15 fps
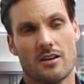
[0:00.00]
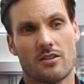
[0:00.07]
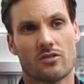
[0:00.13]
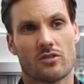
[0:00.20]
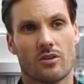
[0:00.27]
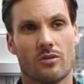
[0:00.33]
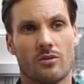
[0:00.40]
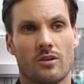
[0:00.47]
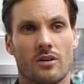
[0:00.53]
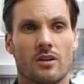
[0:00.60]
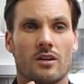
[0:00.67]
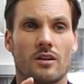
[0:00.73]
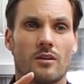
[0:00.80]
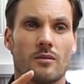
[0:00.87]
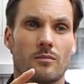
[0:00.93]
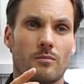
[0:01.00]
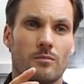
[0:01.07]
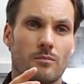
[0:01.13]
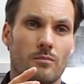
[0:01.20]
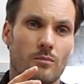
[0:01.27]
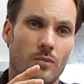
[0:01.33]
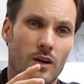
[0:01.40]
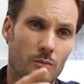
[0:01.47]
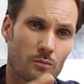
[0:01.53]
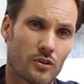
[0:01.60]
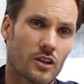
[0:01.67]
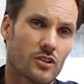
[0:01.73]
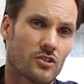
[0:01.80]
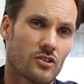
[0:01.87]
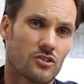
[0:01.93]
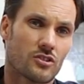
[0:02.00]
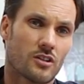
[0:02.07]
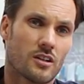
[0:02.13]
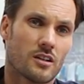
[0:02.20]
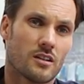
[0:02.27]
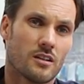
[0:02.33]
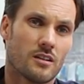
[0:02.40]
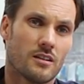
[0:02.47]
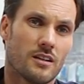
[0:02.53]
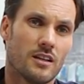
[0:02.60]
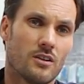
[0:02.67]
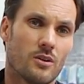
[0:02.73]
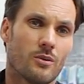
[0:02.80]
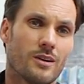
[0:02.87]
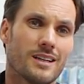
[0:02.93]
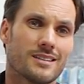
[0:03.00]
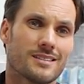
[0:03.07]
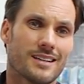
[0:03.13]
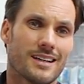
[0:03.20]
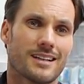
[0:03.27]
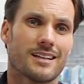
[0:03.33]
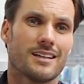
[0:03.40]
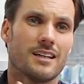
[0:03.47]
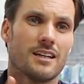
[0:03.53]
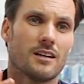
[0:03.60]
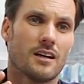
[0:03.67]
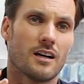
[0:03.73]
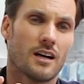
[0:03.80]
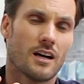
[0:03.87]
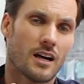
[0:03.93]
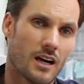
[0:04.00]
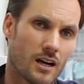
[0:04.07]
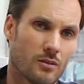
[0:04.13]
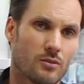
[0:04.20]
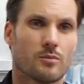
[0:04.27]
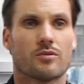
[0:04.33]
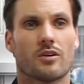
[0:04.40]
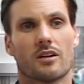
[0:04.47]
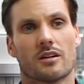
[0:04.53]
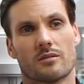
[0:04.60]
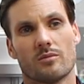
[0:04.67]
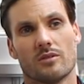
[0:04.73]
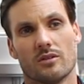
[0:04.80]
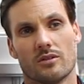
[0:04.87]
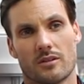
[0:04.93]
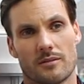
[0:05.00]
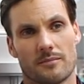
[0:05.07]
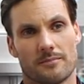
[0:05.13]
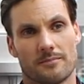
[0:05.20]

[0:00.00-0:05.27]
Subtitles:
So when production starts, they know exactly how the product will look.